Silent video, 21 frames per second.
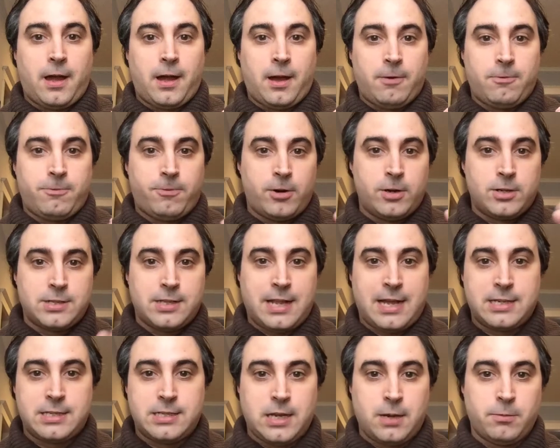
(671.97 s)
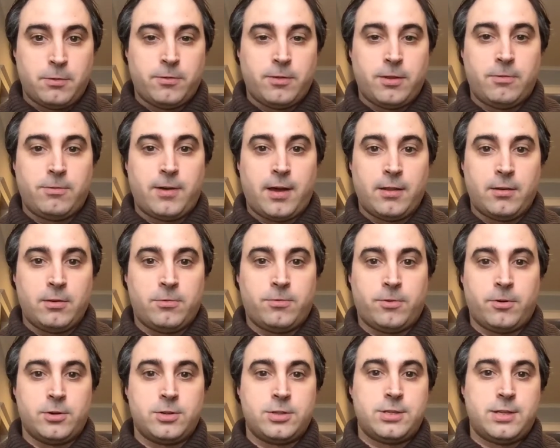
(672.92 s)
first last name of the father
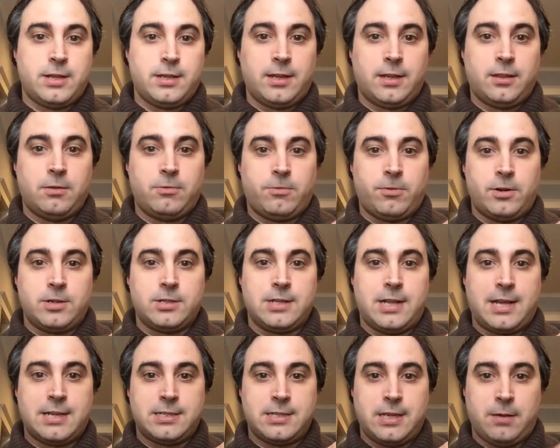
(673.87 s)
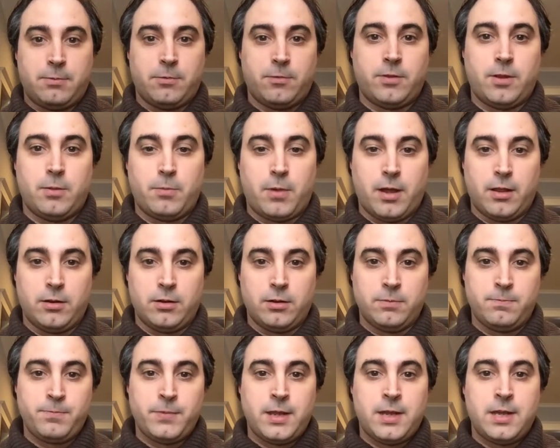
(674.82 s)
first and then the first last name of the mother
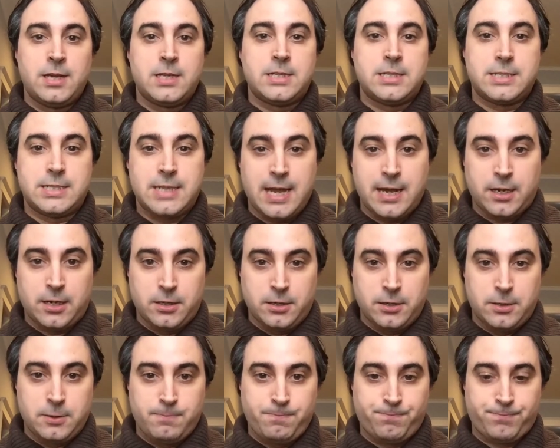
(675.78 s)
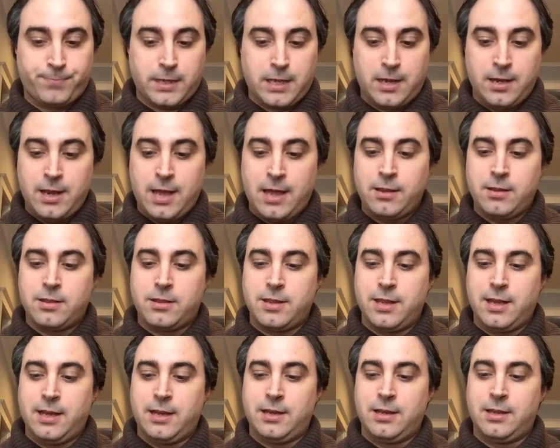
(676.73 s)
second. Another
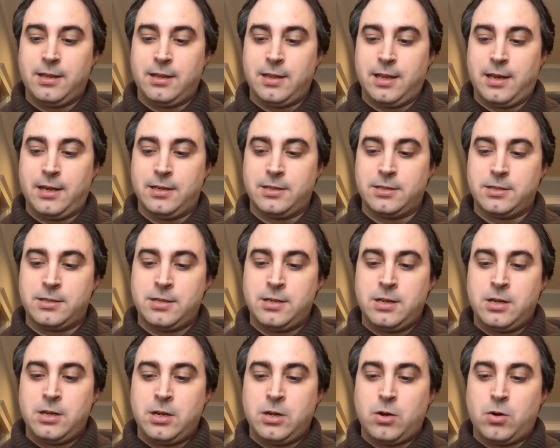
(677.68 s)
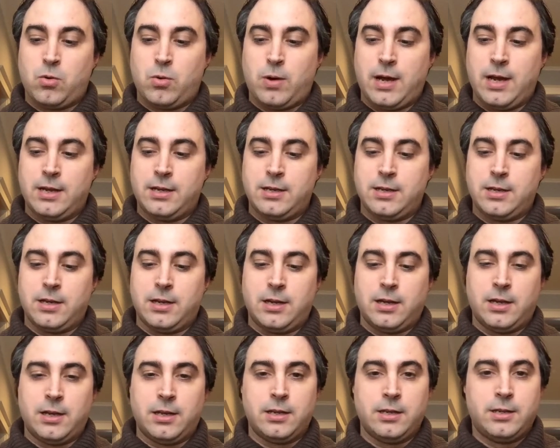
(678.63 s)
thing that is quite
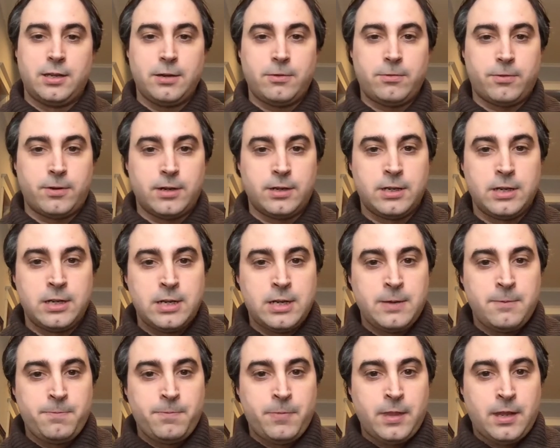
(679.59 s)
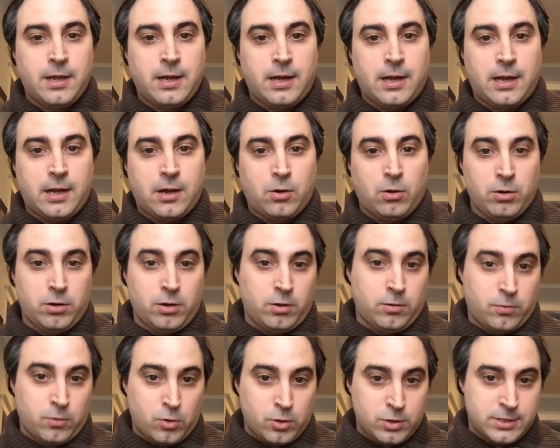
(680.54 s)
different, although
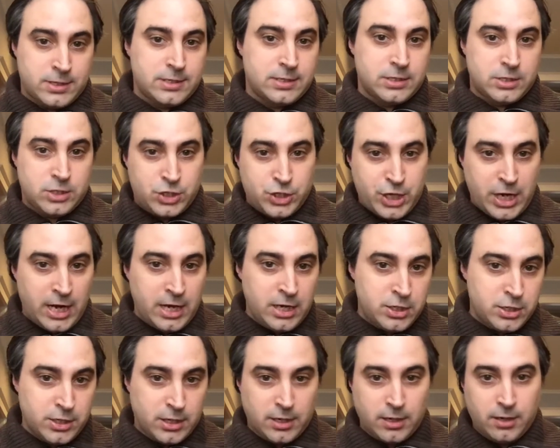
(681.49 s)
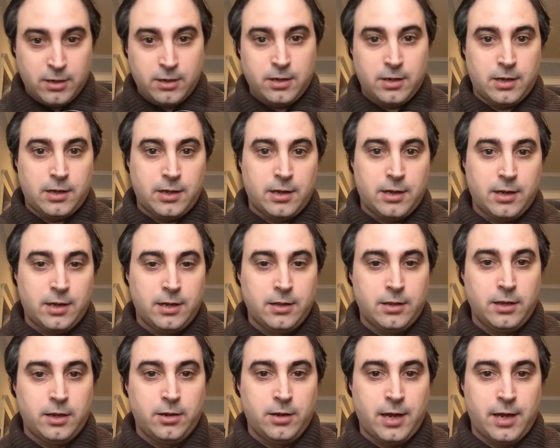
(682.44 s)
of course this is changing in
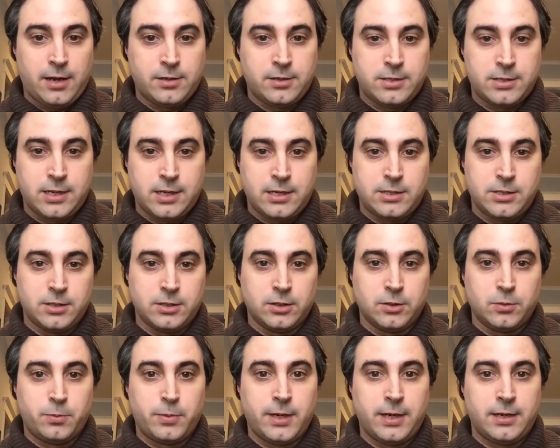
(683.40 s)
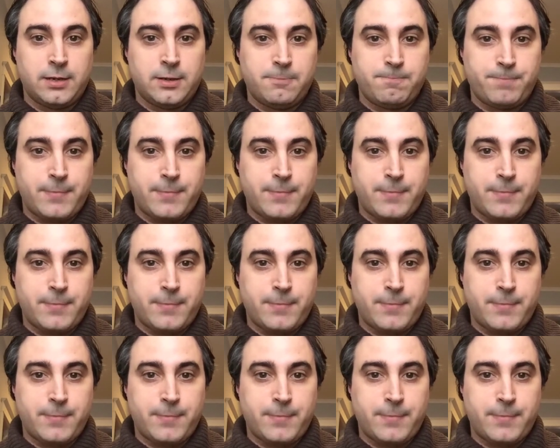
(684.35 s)
the United States a little bit,